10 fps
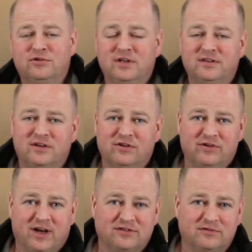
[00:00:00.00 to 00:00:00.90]
Utility
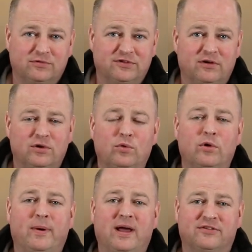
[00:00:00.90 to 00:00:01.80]
contractors will tell you
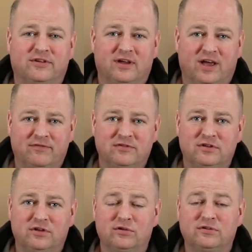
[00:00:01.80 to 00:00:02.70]
all about it, having
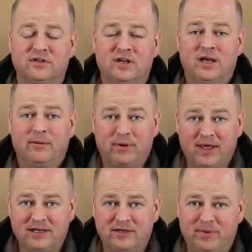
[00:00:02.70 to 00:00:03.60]
to use
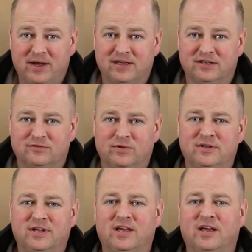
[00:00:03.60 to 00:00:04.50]
bladed buckets
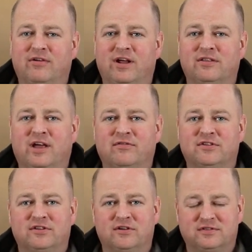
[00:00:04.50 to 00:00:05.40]
when digging around
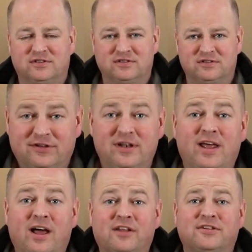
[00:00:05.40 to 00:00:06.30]
other services. So
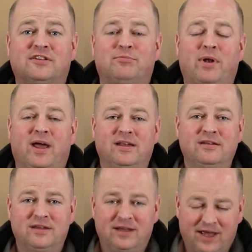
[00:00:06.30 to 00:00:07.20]
let us
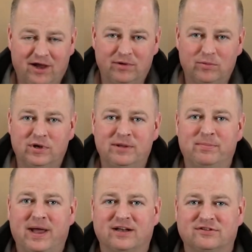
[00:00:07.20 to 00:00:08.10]
explain how it will
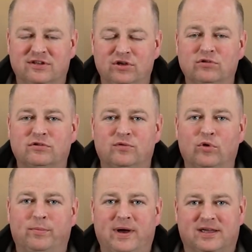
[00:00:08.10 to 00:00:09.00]
impact the use of
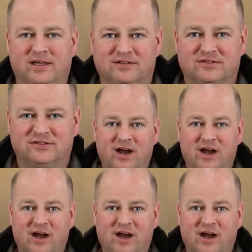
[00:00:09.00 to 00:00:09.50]
your buckets.